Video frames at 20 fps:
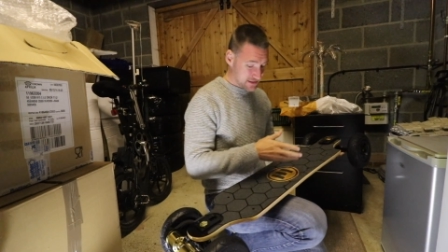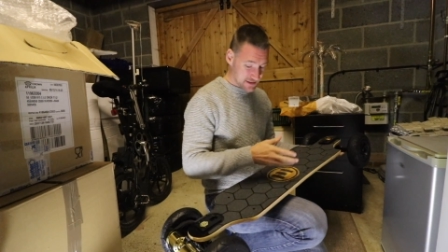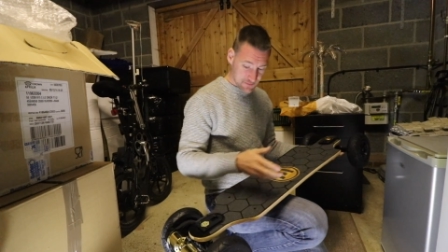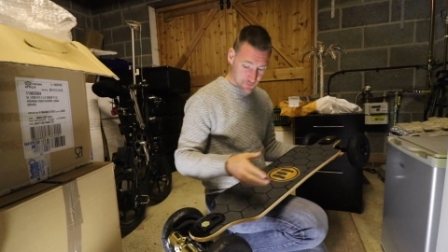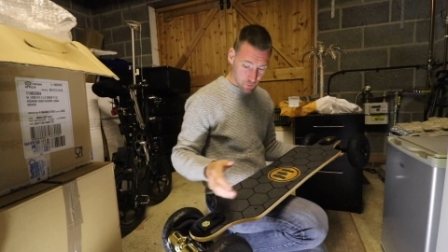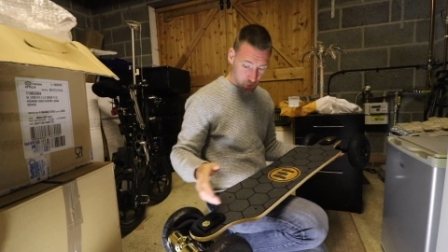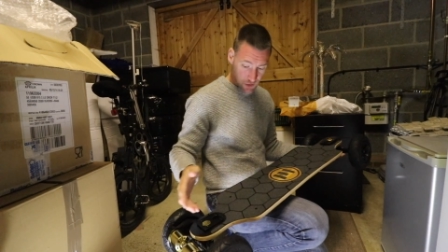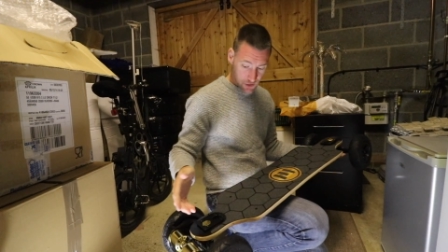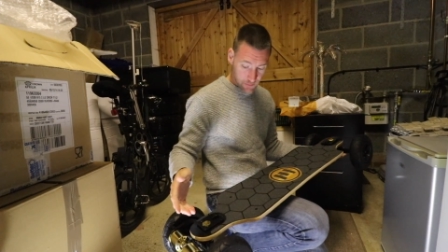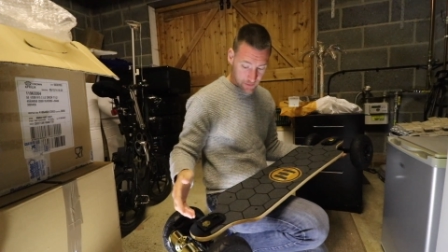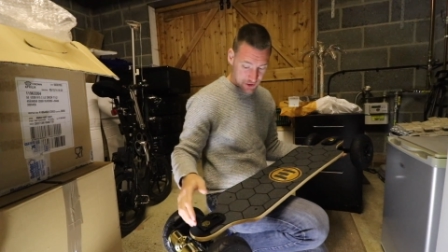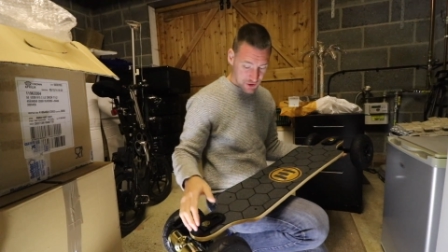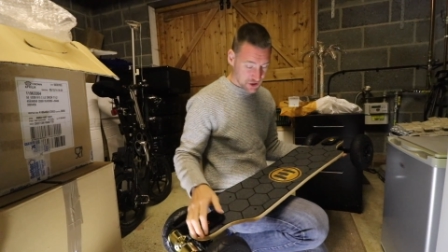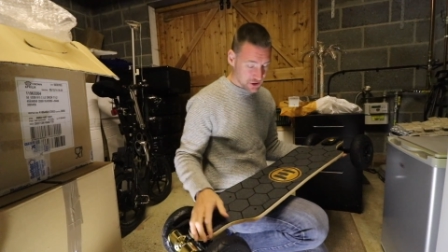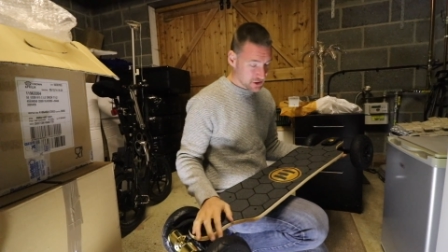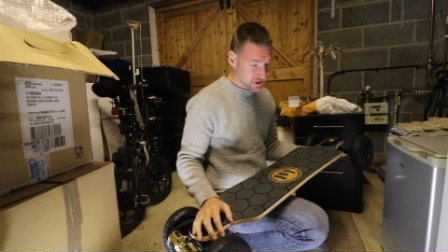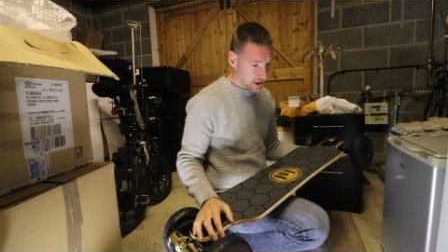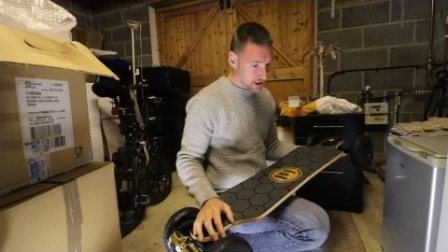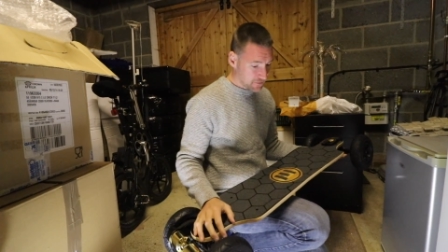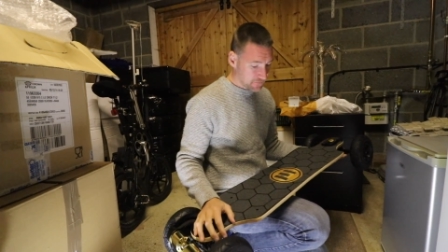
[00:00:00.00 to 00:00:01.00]
smaller which
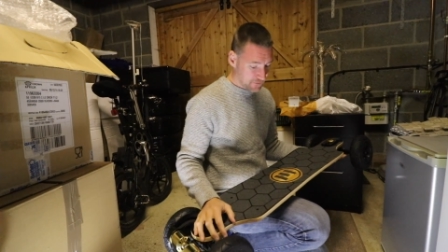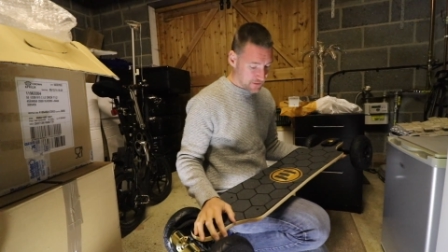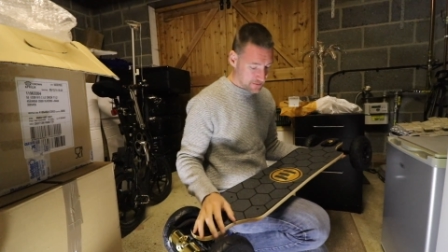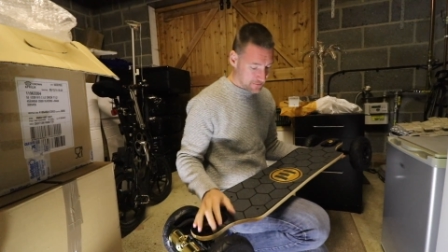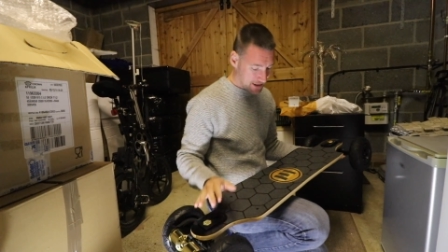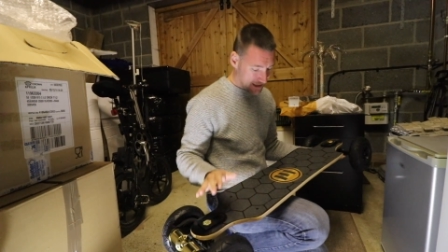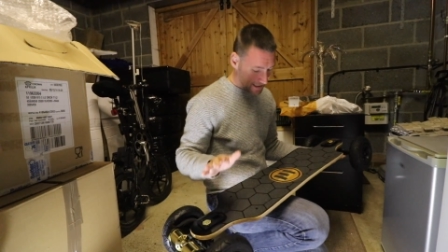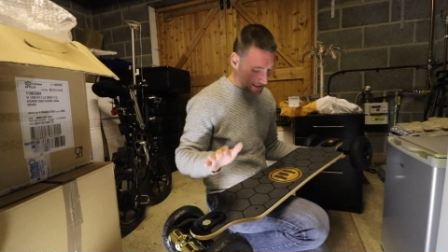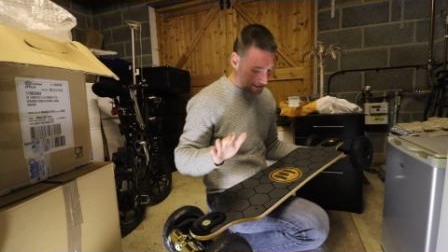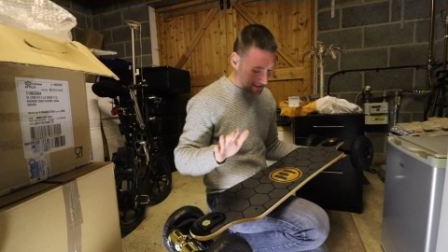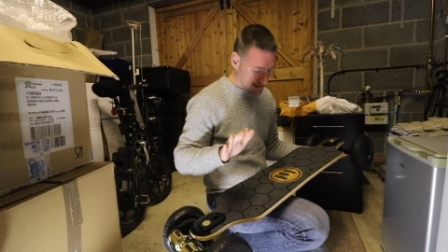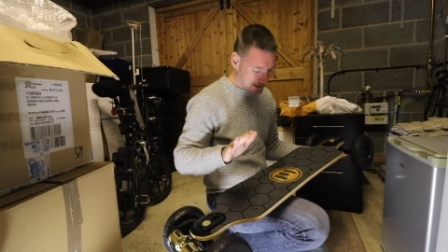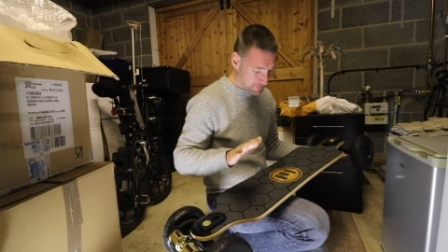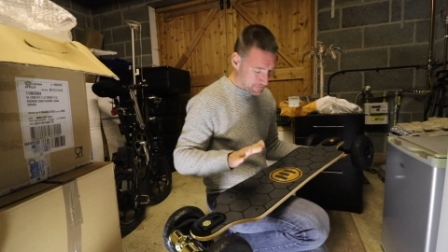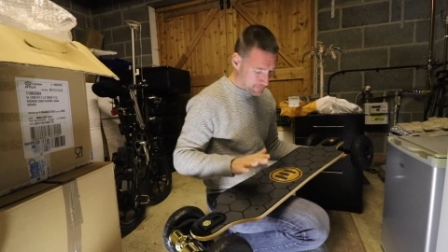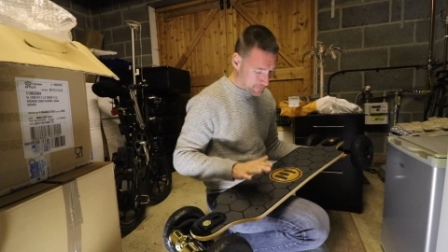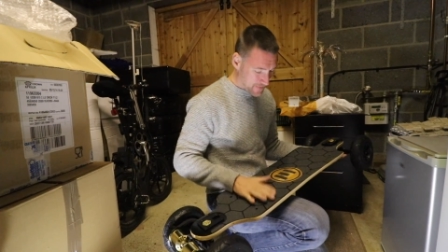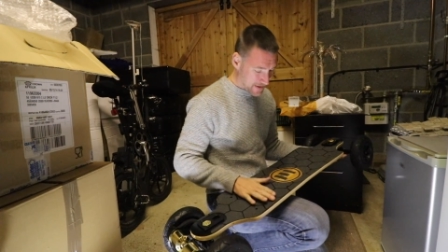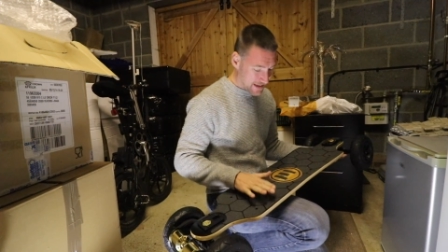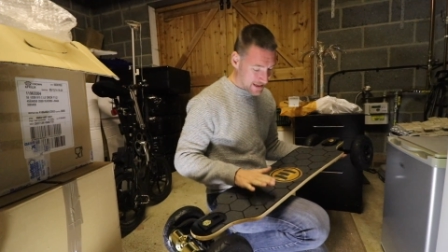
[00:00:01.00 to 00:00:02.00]
should hopefully make it a
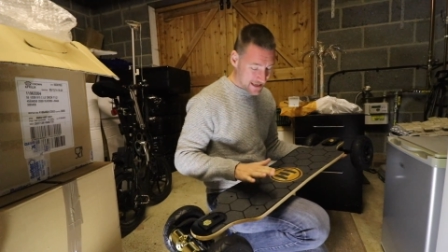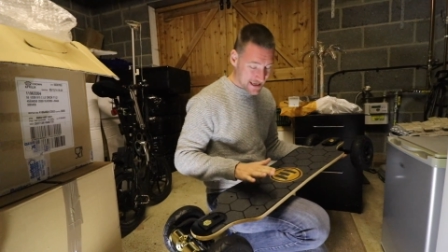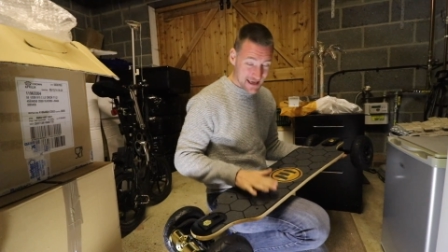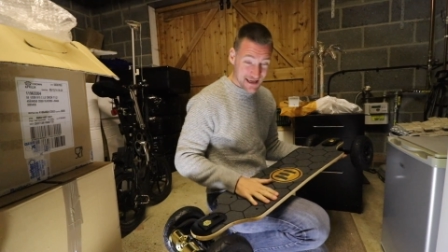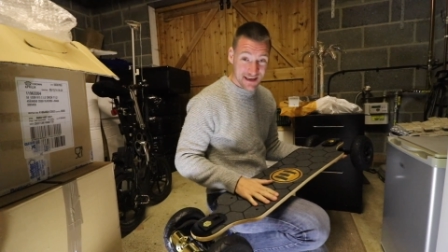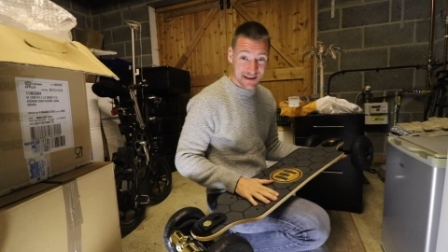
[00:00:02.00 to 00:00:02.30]
bit